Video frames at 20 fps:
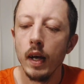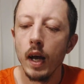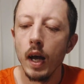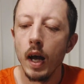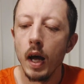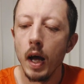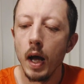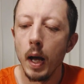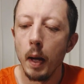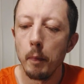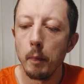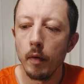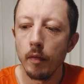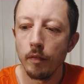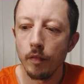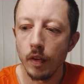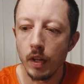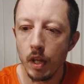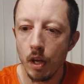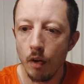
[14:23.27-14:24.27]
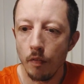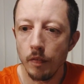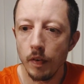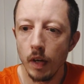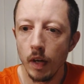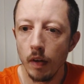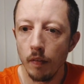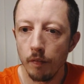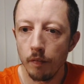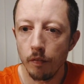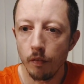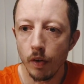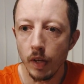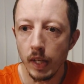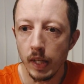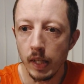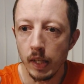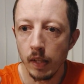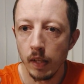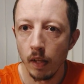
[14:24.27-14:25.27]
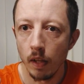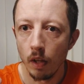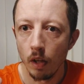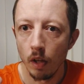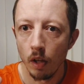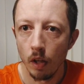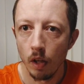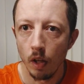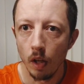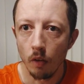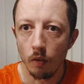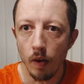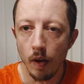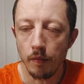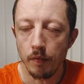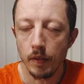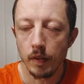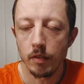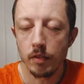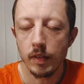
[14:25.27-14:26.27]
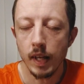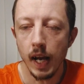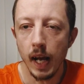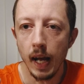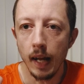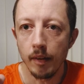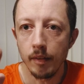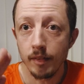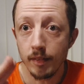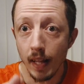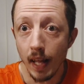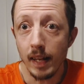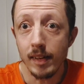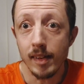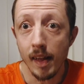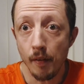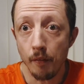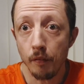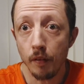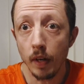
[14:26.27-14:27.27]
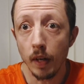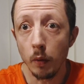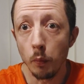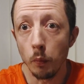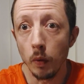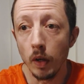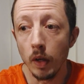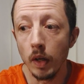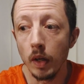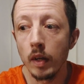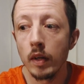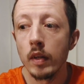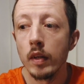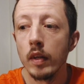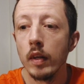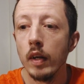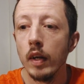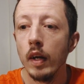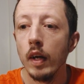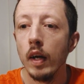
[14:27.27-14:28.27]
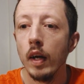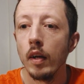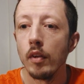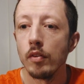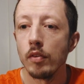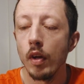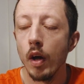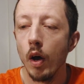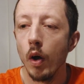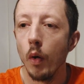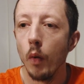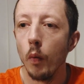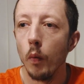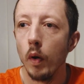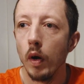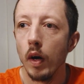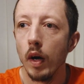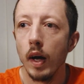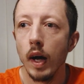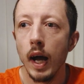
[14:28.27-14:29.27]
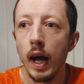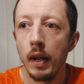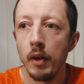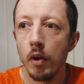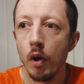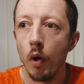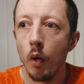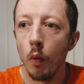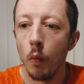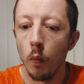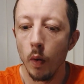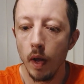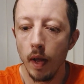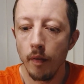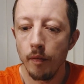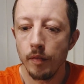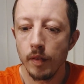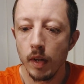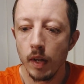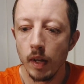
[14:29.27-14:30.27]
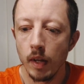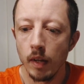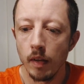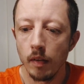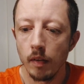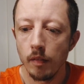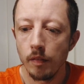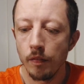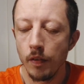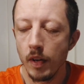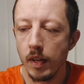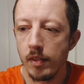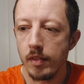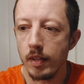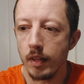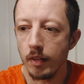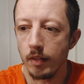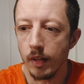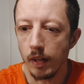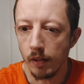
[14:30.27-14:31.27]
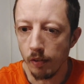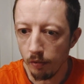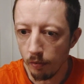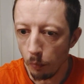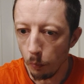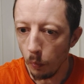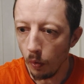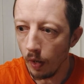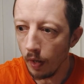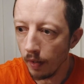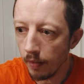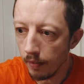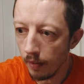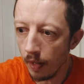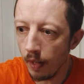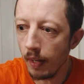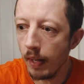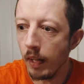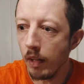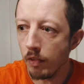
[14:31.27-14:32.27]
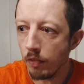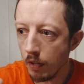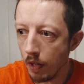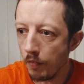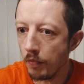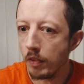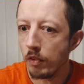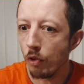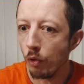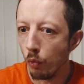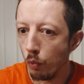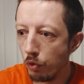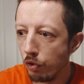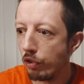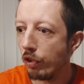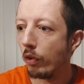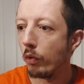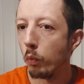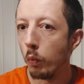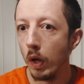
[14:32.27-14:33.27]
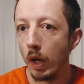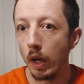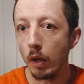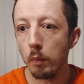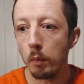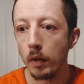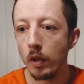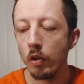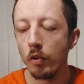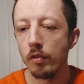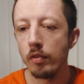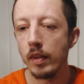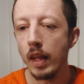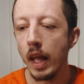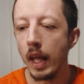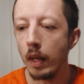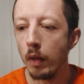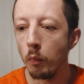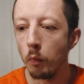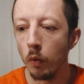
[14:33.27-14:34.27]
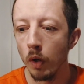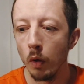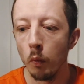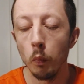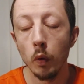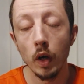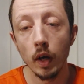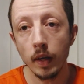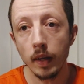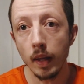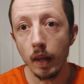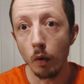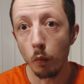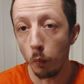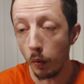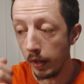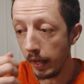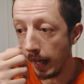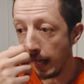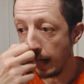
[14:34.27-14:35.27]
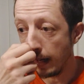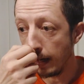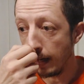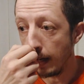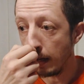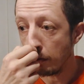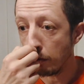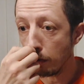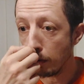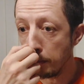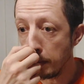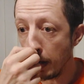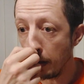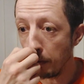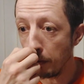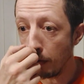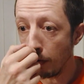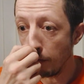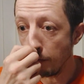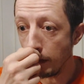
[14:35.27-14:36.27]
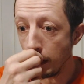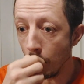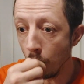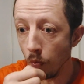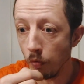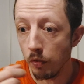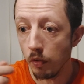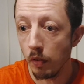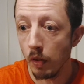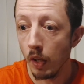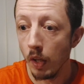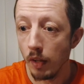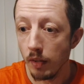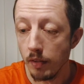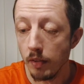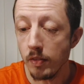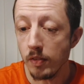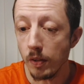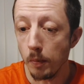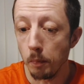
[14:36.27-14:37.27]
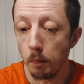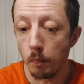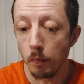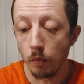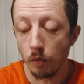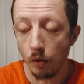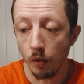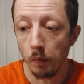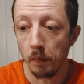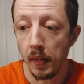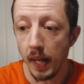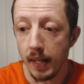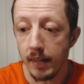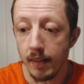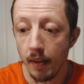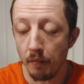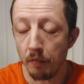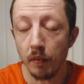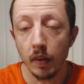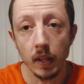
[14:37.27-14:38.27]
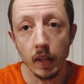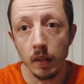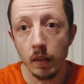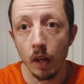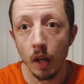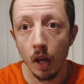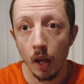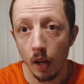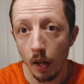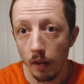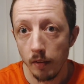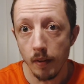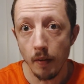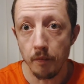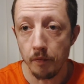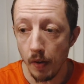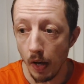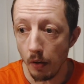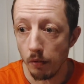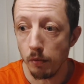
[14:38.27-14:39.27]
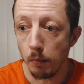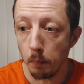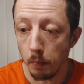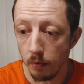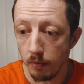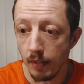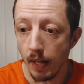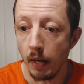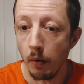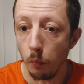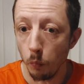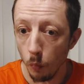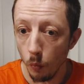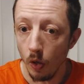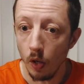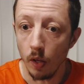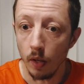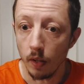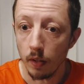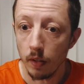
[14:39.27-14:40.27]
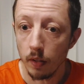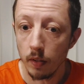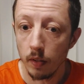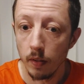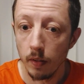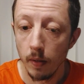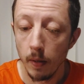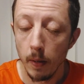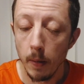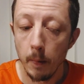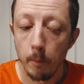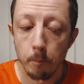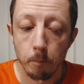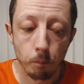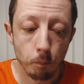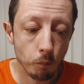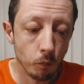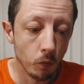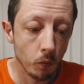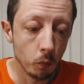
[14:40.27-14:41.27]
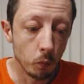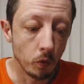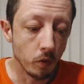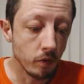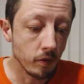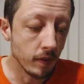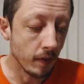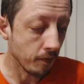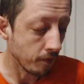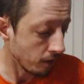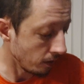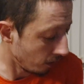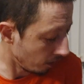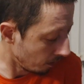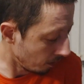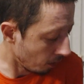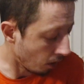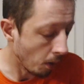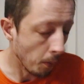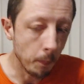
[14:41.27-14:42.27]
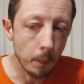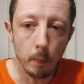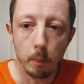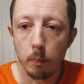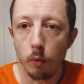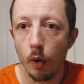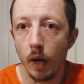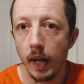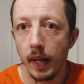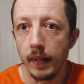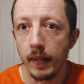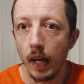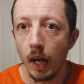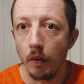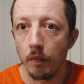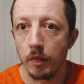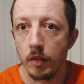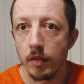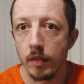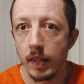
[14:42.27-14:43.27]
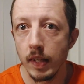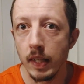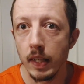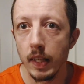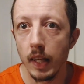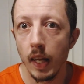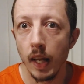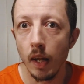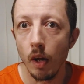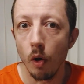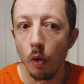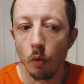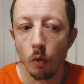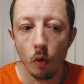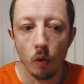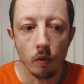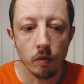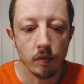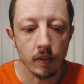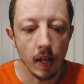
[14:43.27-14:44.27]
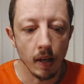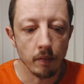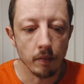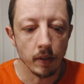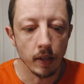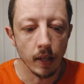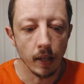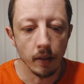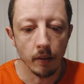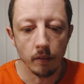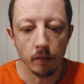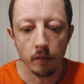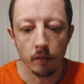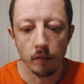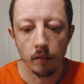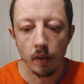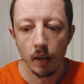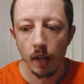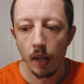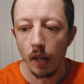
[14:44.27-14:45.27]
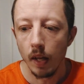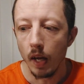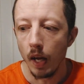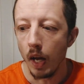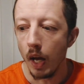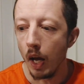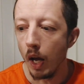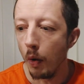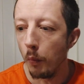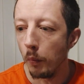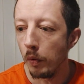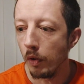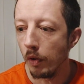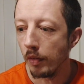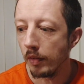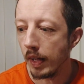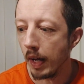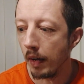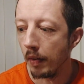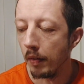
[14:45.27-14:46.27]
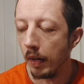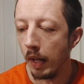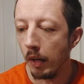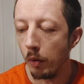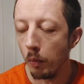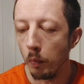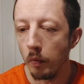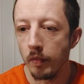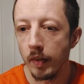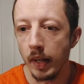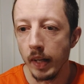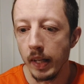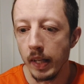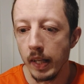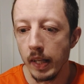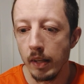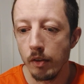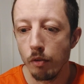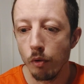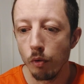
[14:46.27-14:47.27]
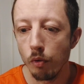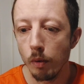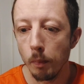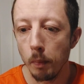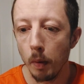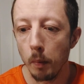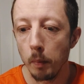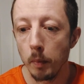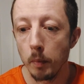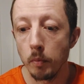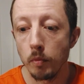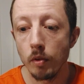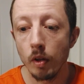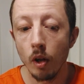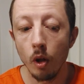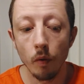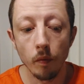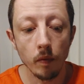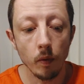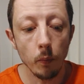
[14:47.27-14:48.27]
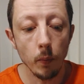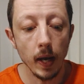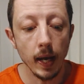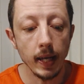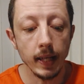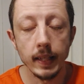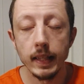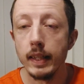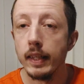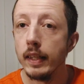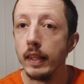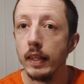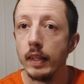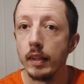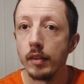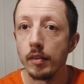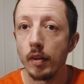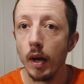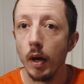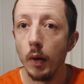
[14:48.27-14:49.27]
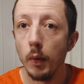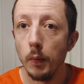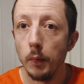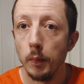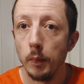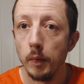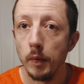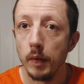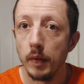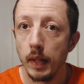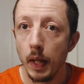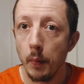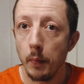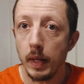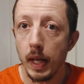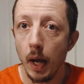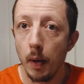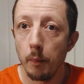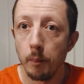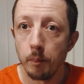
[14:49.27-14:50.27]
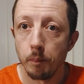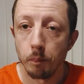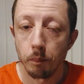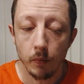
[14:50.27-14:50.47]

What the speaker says: But for the other 3 graphics cards, they definitely work. So I know if the 3060 doesn't work, at least the other 2 should work, because they were working when I took them out of the old system. So they definitely 10,000% work. We'll just have to hope and pray that obviously it all goes together and we don't end up with any issues or problems along the way. So there we go.